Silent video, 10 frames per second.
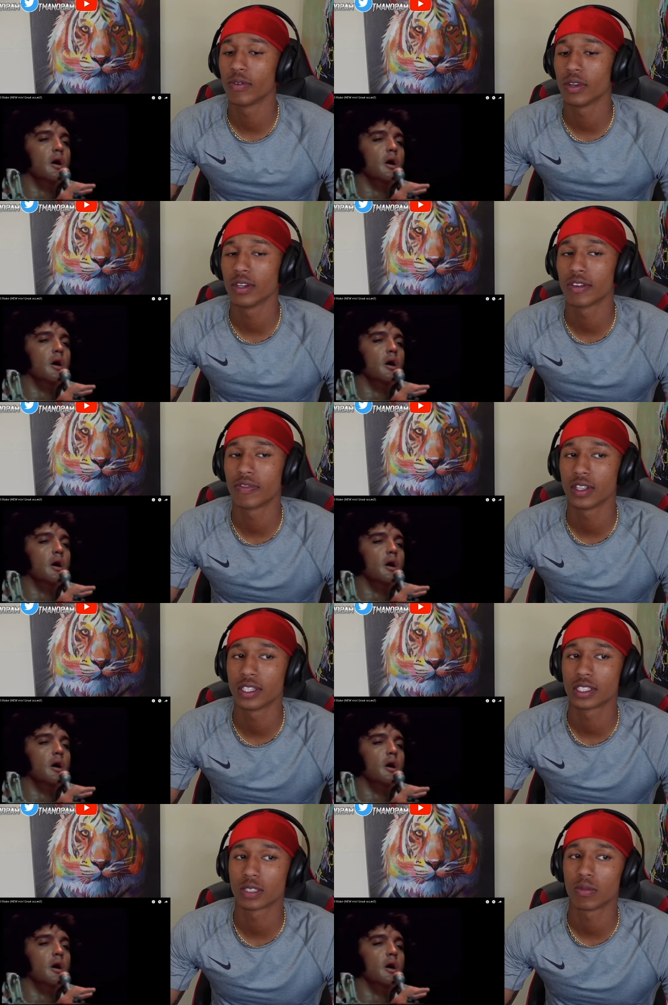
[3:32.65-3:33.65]
Speaker 1: when you're feeling
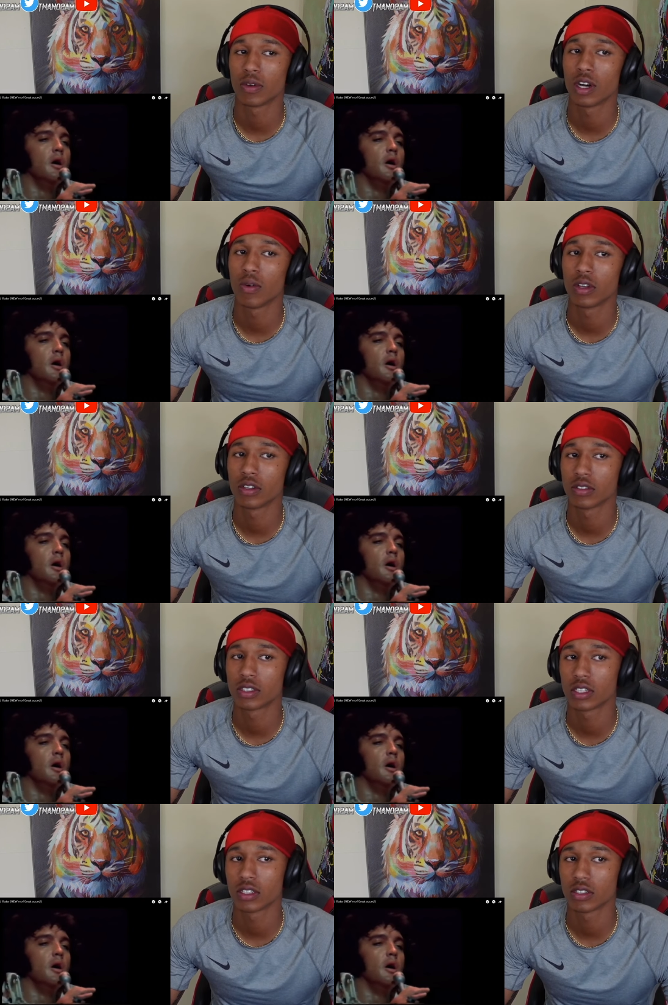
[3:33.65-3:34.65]
small, when your
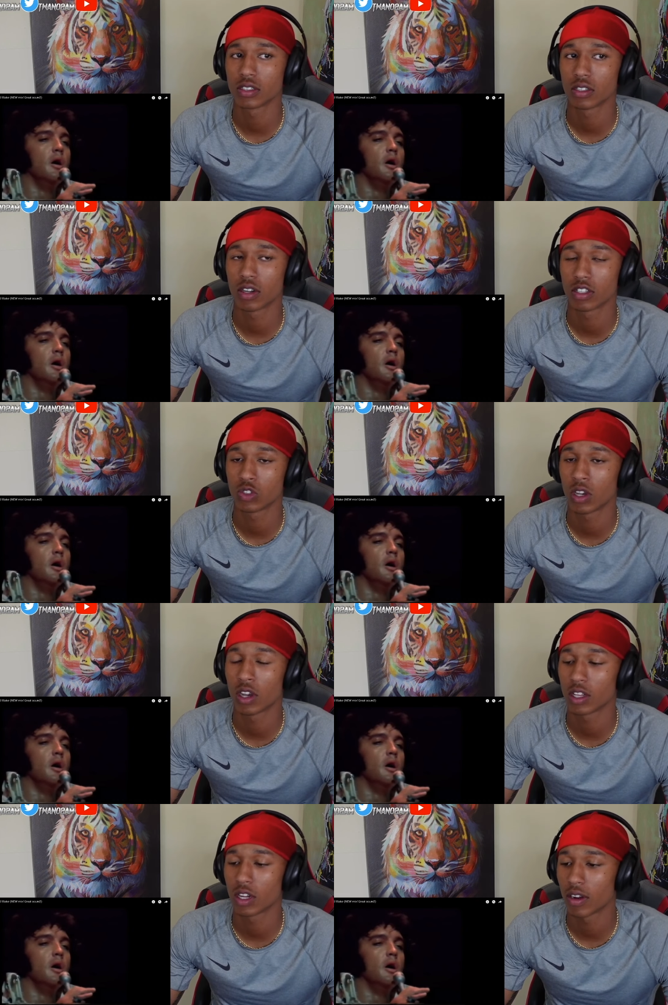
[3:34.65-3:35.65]
tears are
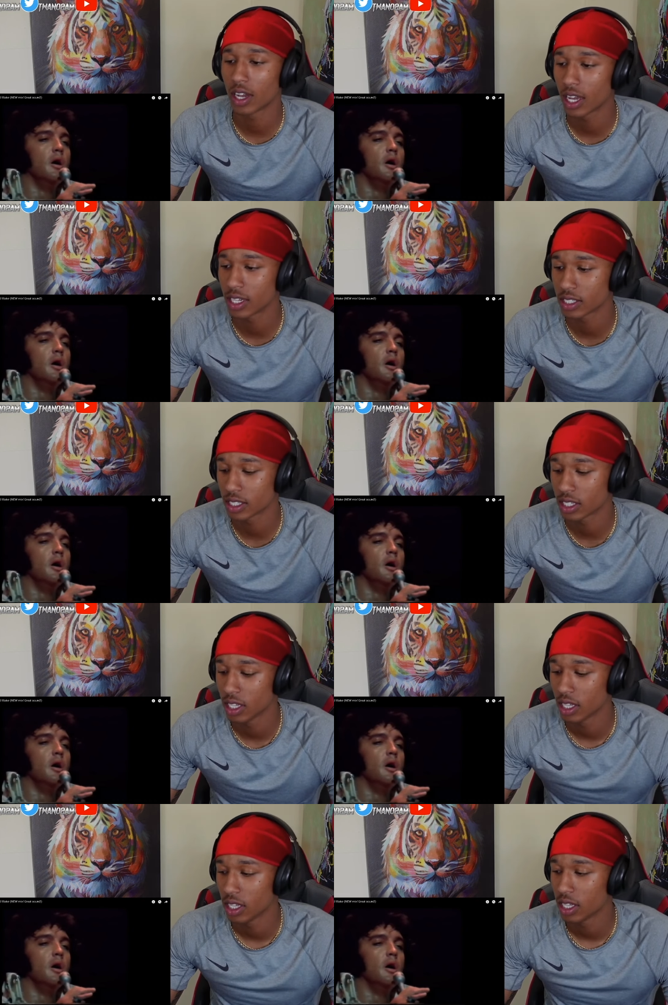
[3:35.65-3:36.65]
drowning your eyes.
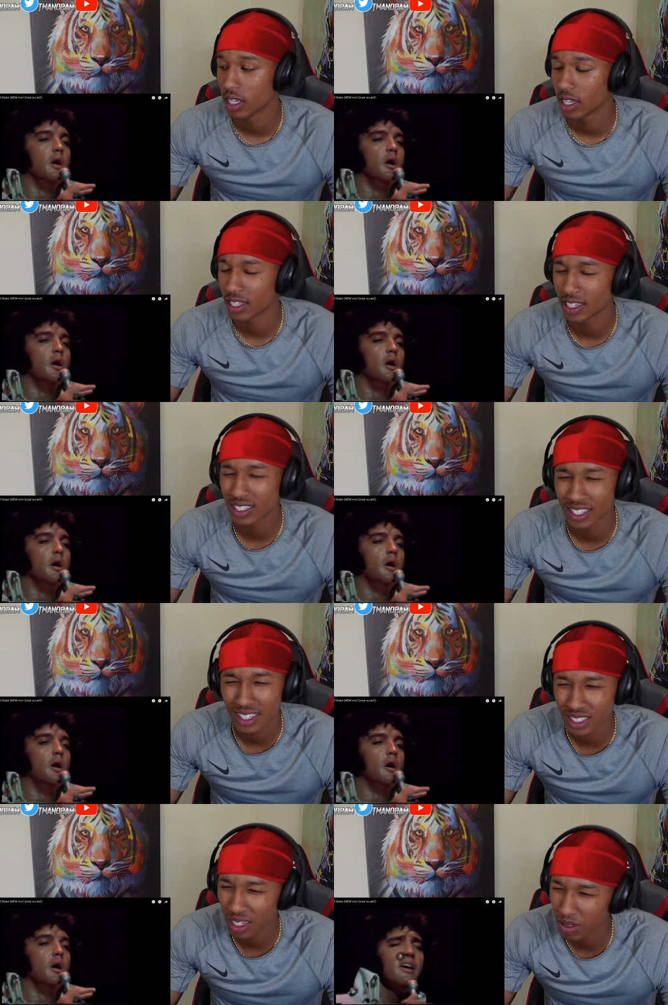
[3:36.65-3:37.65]
And then he says
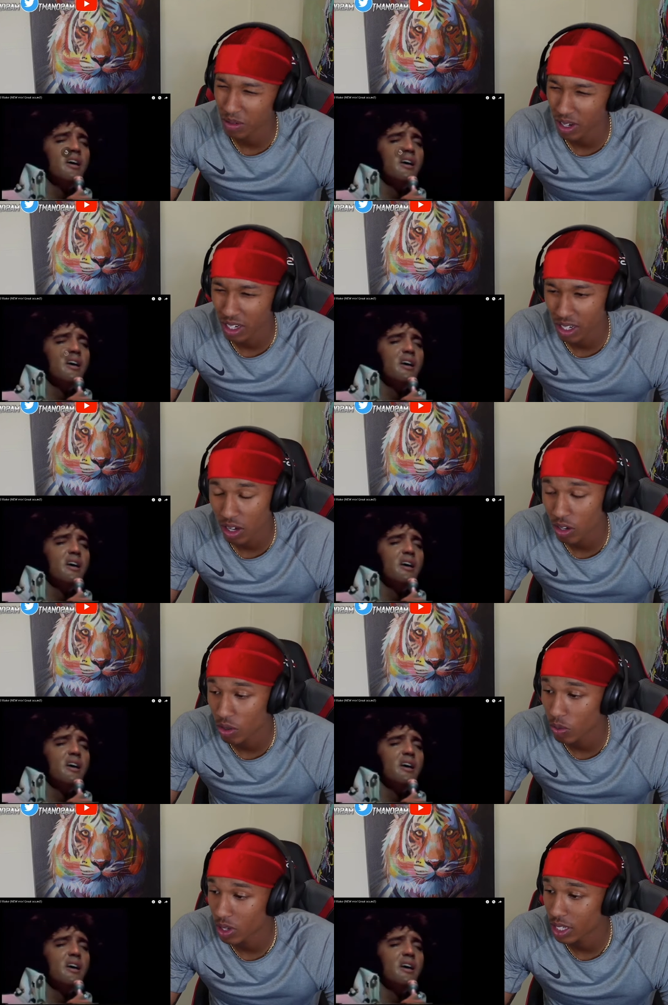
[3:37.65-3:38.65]
something right here. I don't know
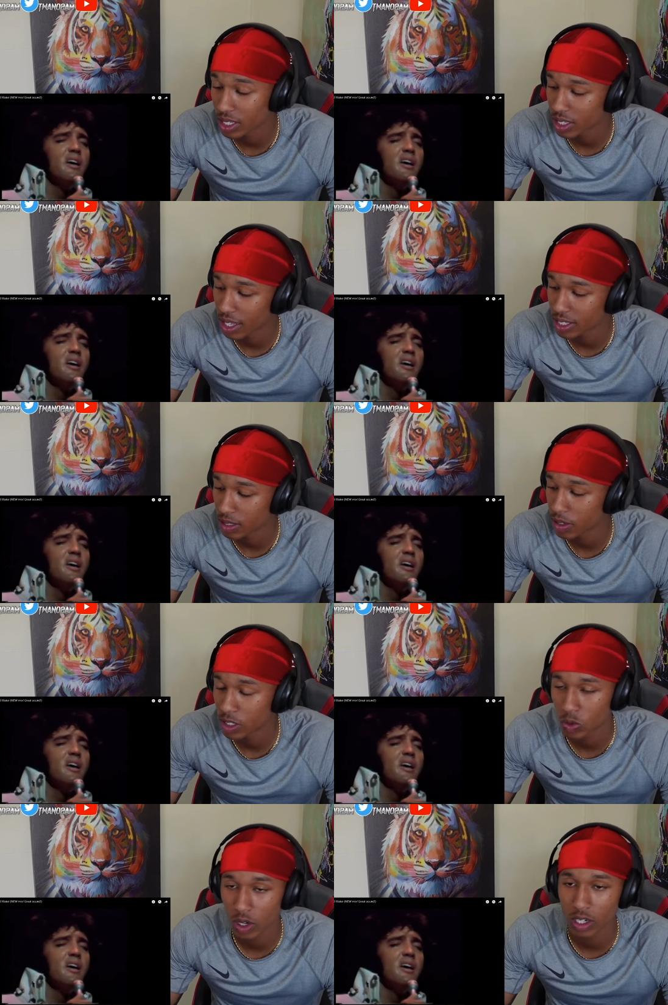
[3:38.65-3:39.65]
what he, like, some of these
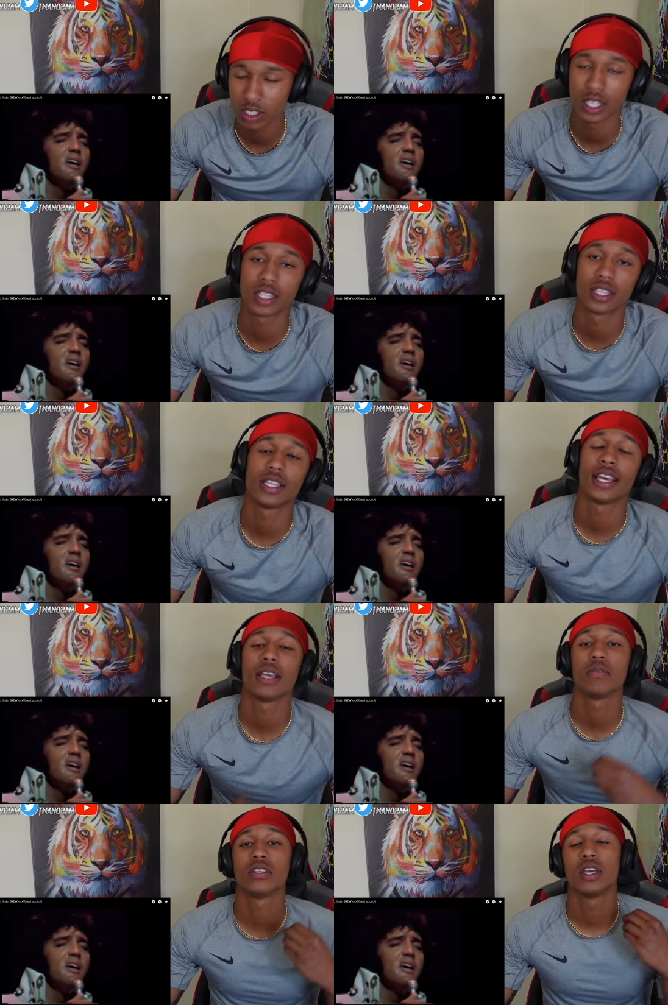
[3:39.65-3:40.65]
words at the, that he
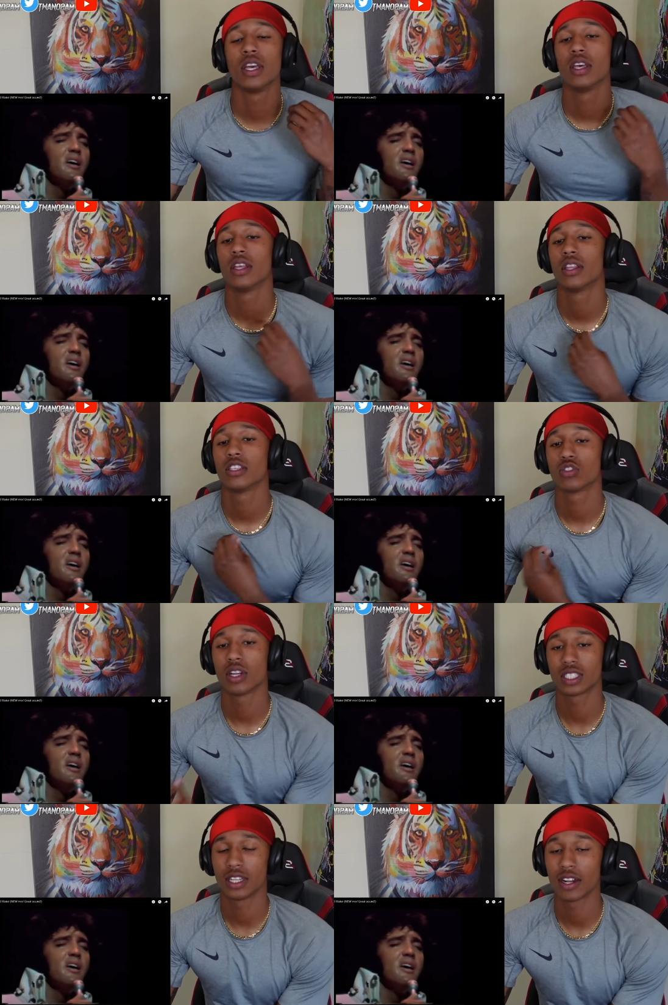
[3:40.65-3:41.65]
be
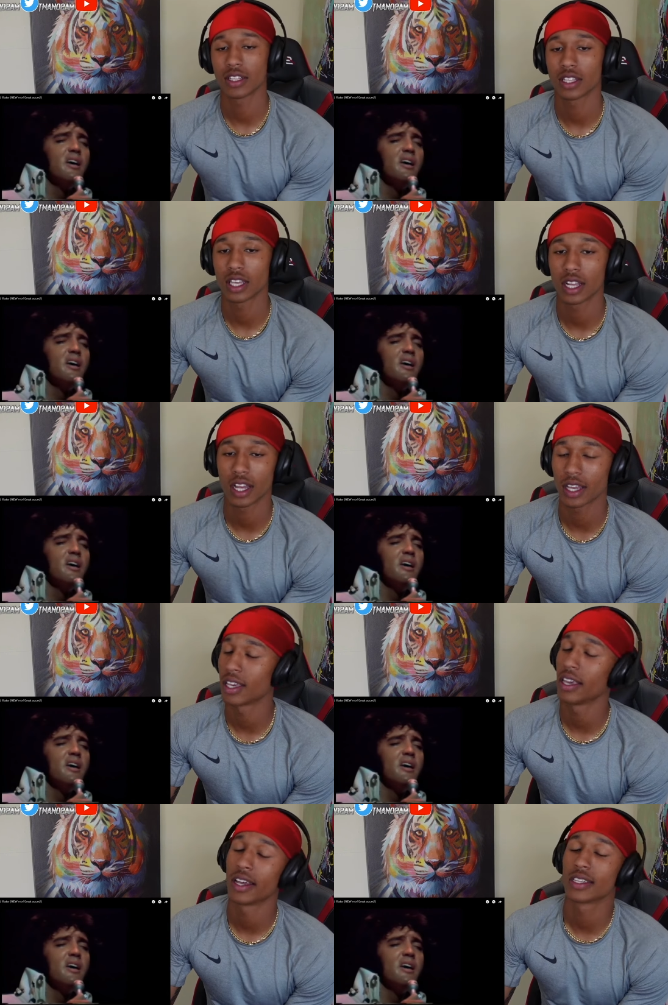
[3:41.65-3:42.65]
stretching out at the end. I
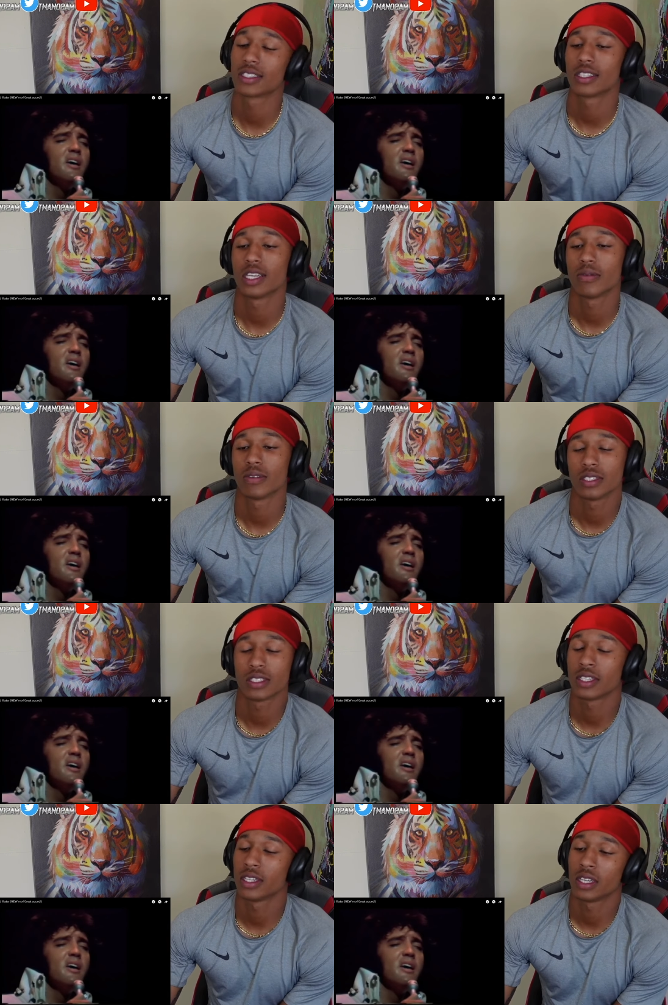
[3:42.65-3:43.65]
can't understand what he's
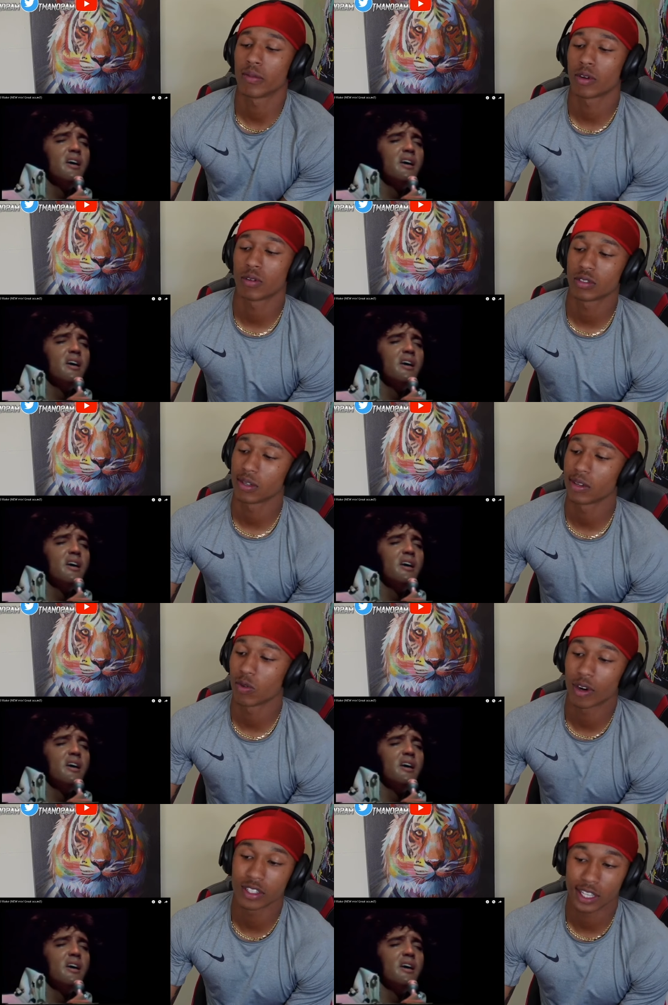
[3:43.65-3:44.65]
saying, bro. Some of the
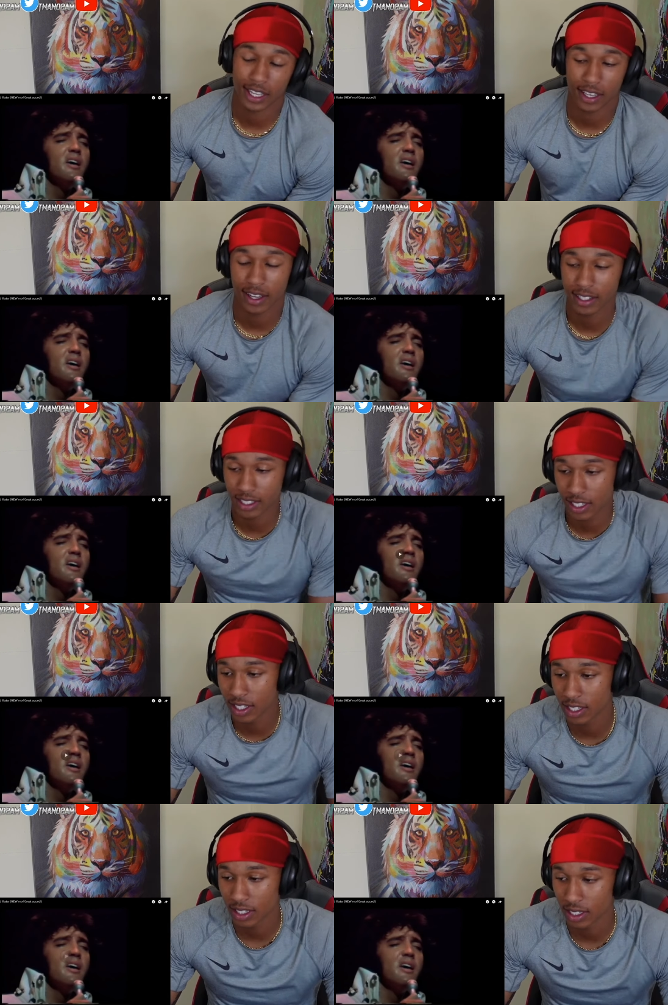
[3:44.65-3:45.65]
words I can't
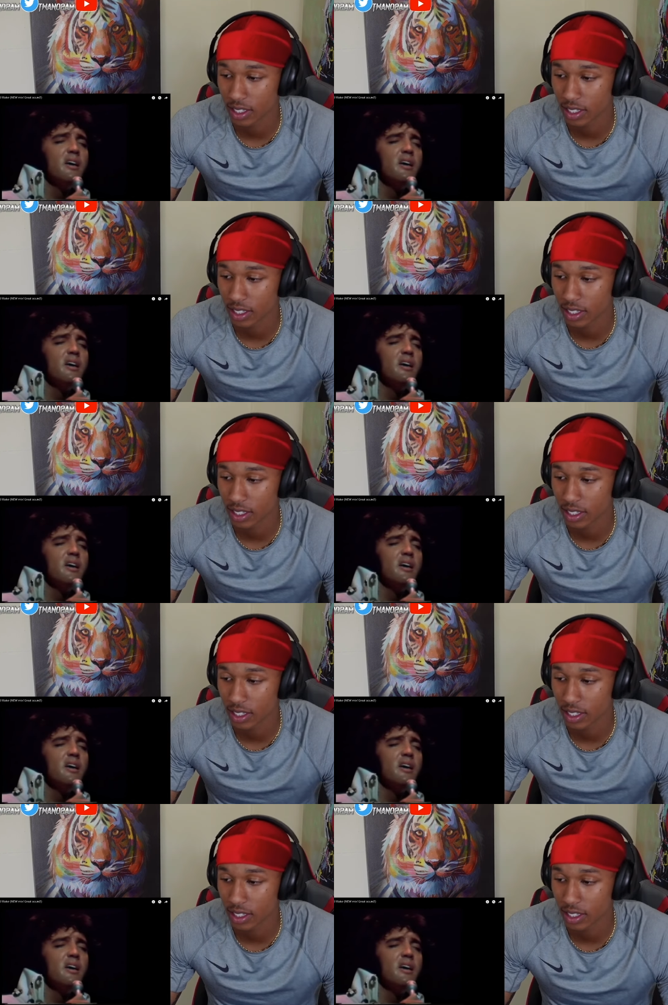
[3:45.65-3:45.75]
understand.